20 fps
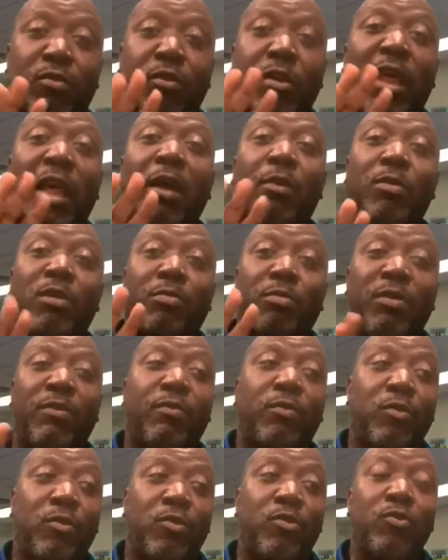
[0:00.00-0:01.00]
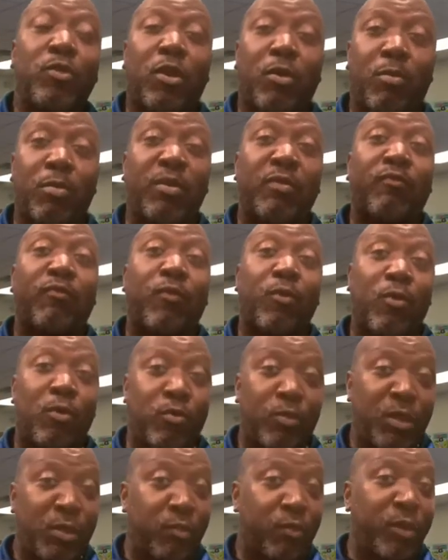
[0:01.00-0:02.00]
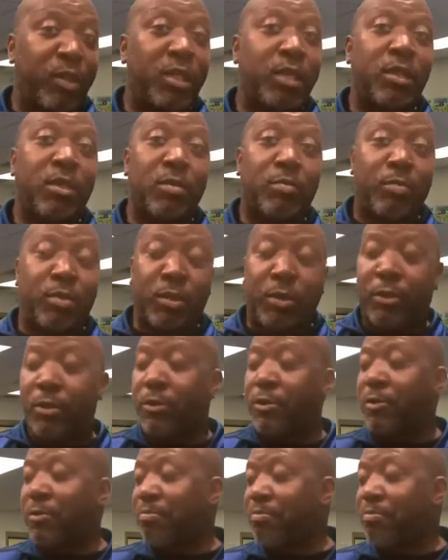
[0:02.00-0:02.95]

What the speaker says: That was before we read the book.